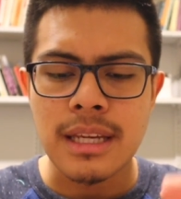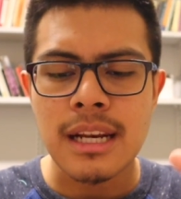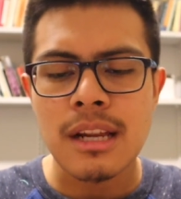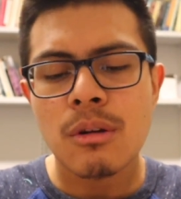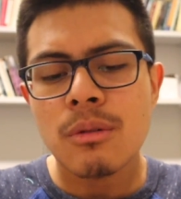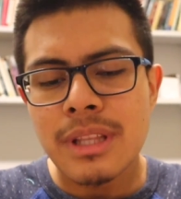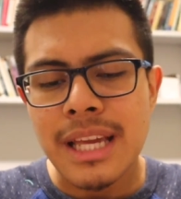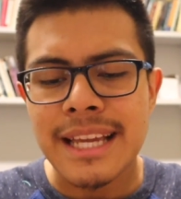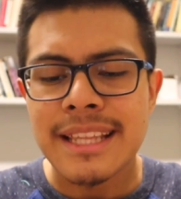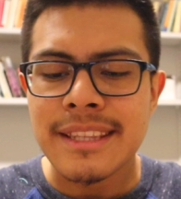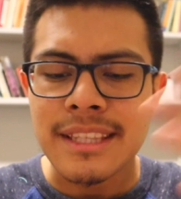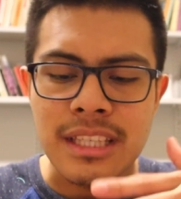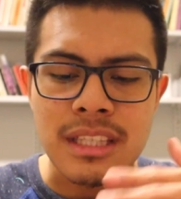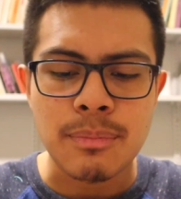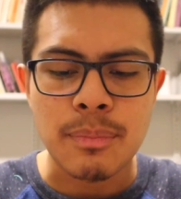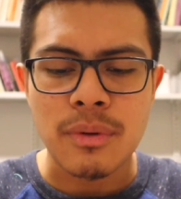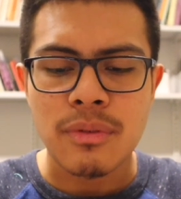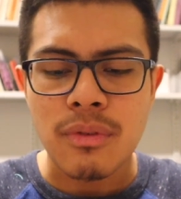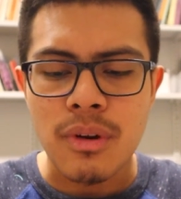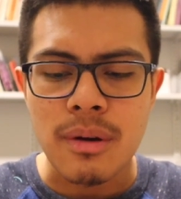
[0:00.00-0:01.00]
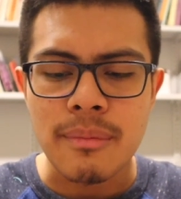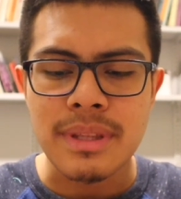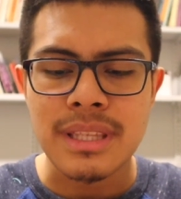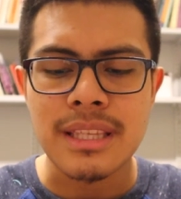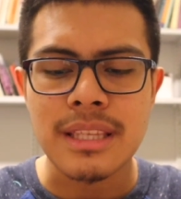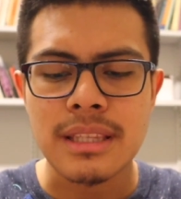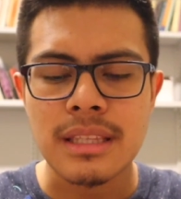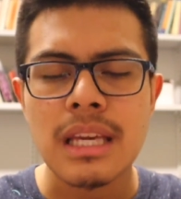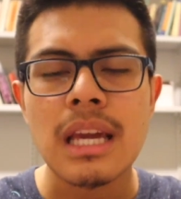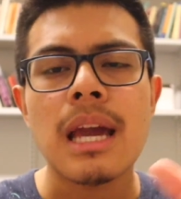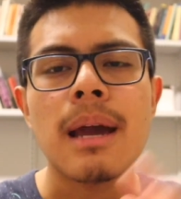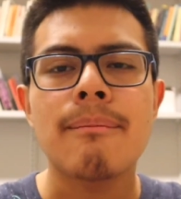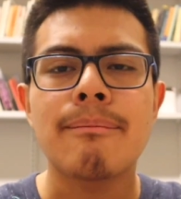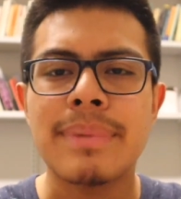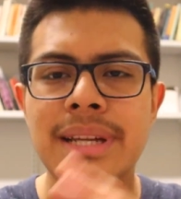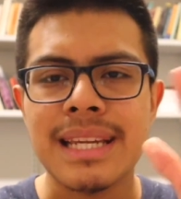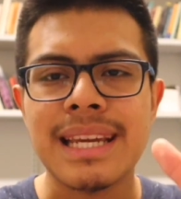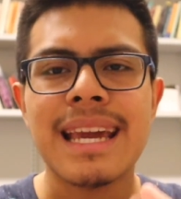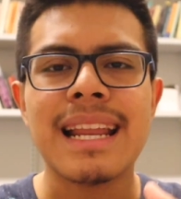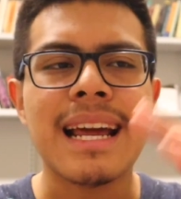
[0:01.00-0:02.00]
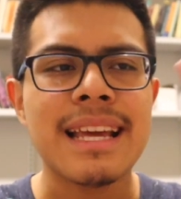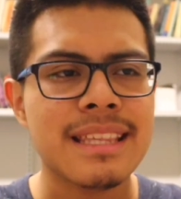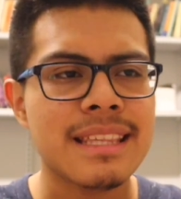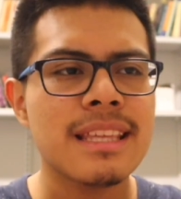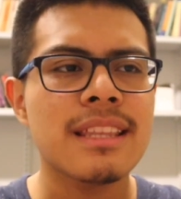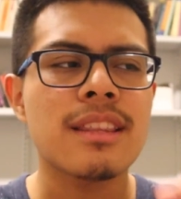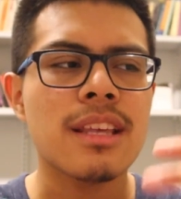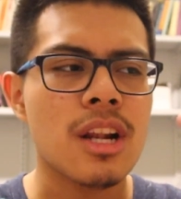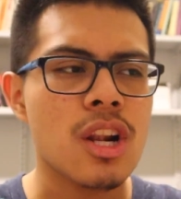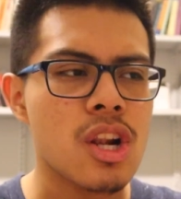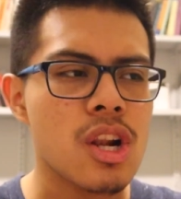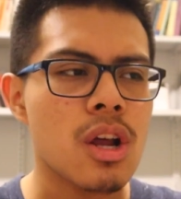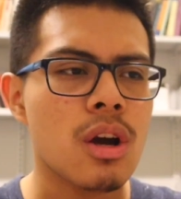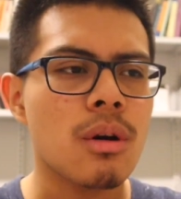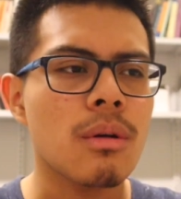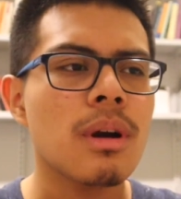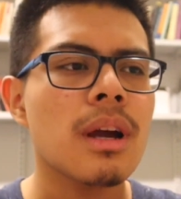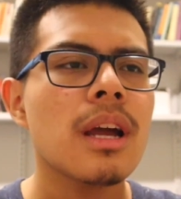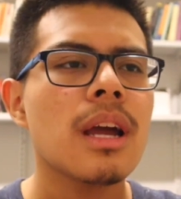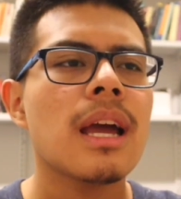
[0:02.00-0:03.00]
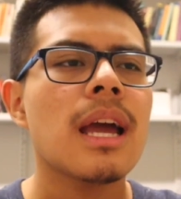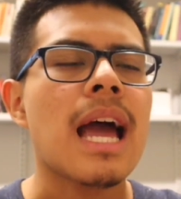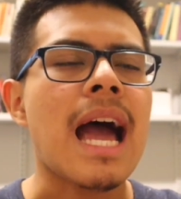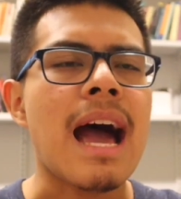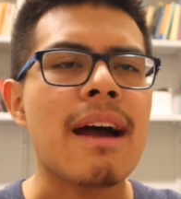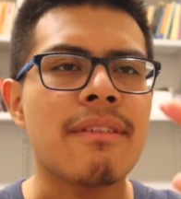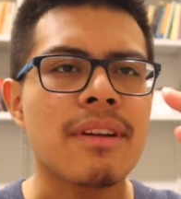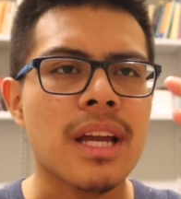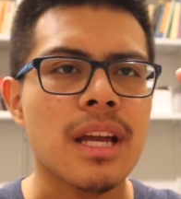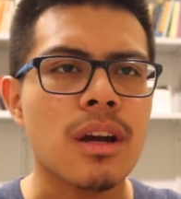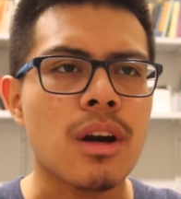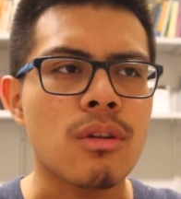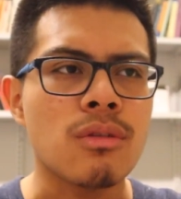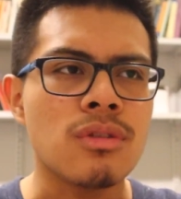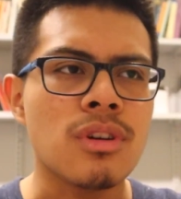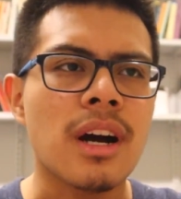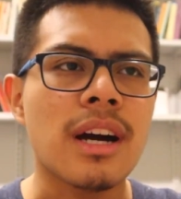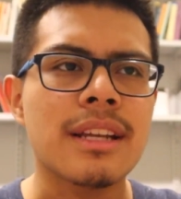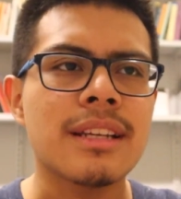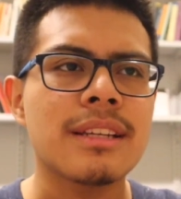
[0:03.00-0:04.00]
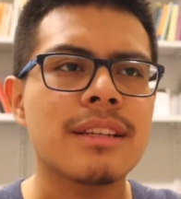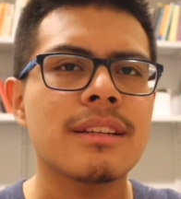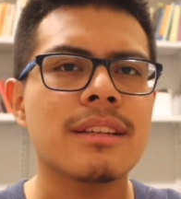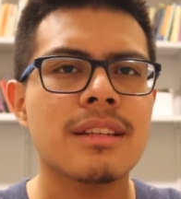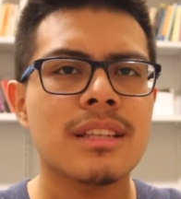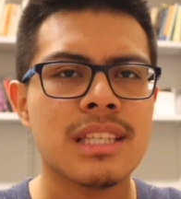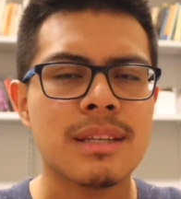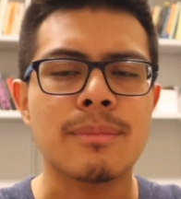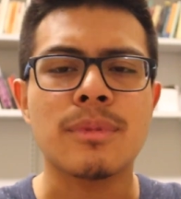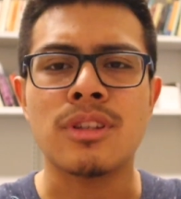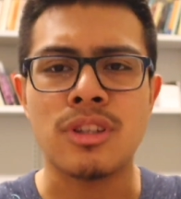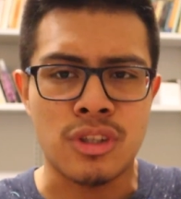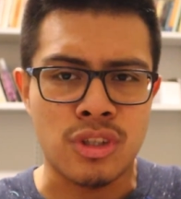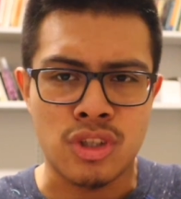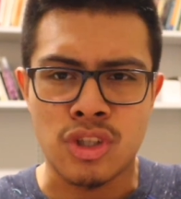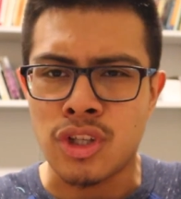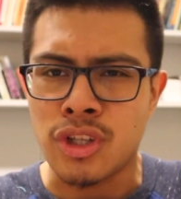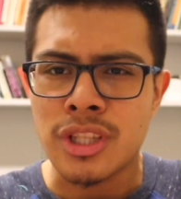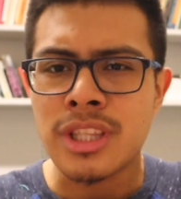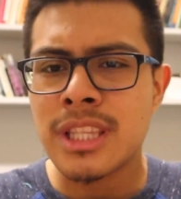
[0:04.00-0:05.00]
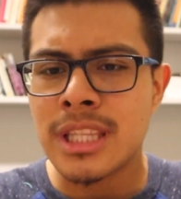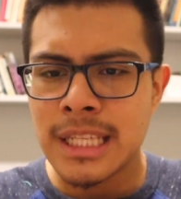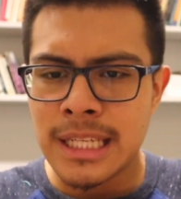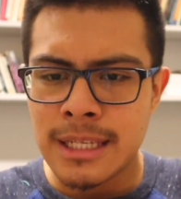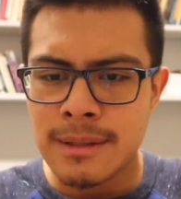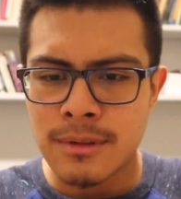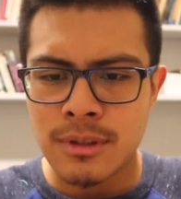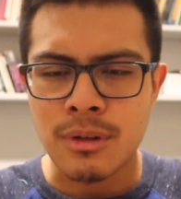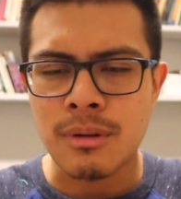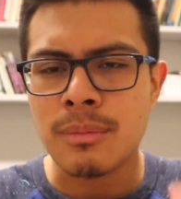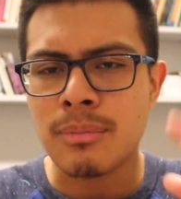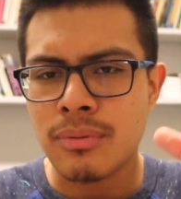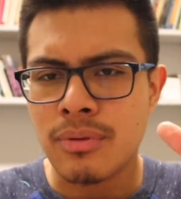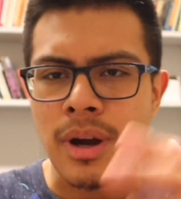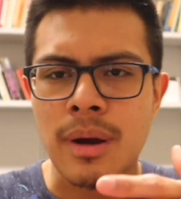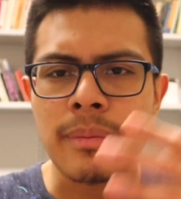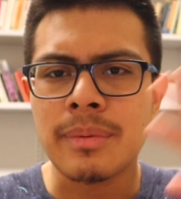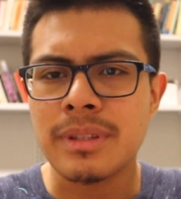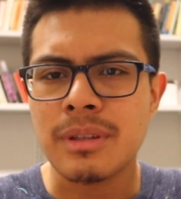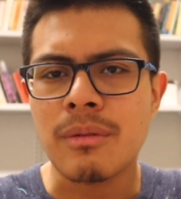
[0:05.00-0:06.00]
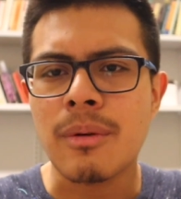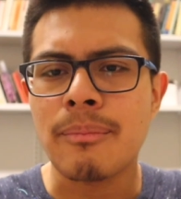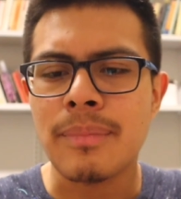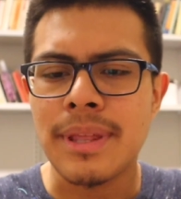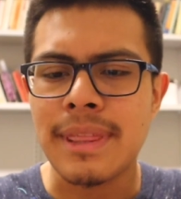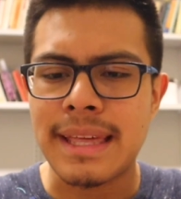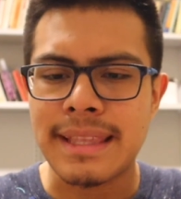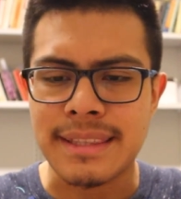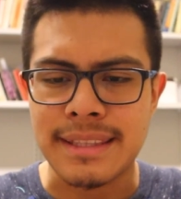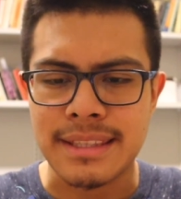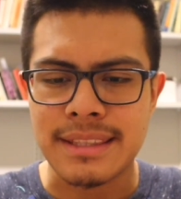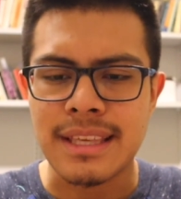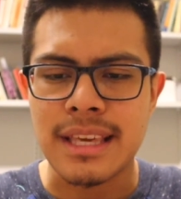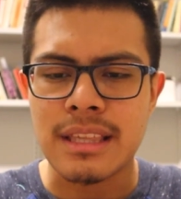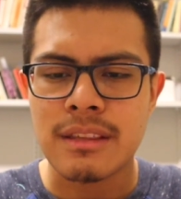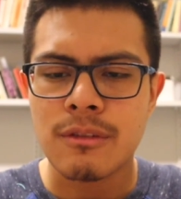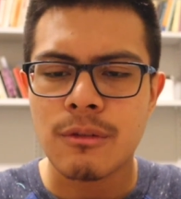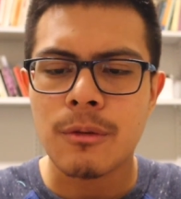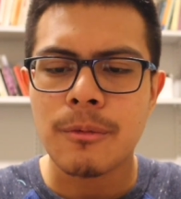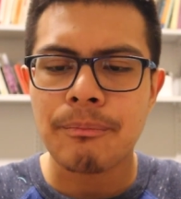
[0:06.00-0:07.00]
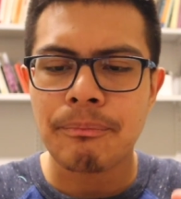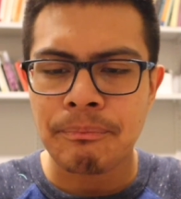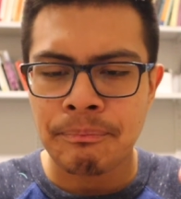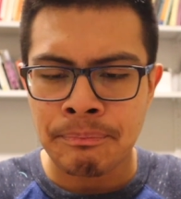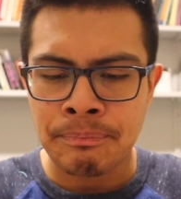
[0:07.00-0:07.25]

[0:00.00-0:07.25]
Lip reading: It only had 6 performances, but again, I see this show having a run similar to Tootsie, so it probably won't be that successful.